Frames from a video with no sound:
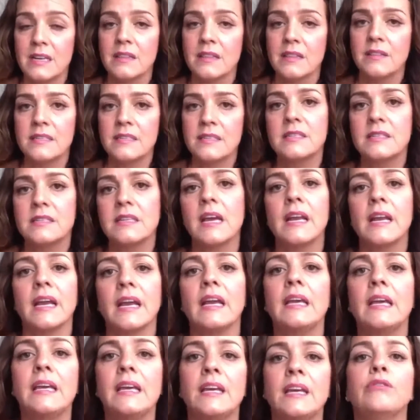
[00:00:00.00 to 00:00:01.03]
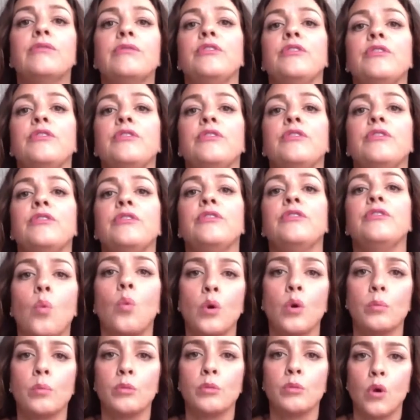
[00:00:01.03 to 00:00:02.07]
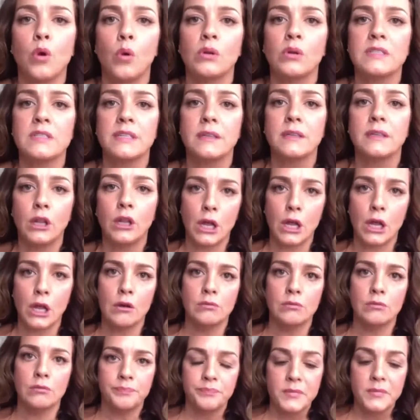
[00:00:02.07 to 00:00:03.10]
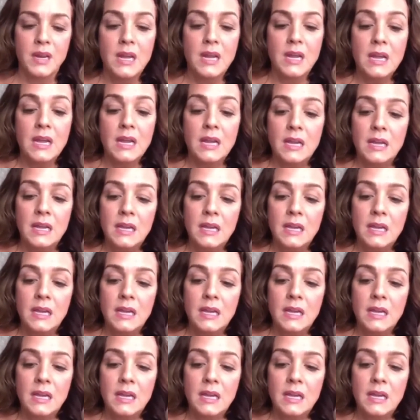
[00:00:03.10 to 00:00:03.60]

this is going to give you a warm golden glow.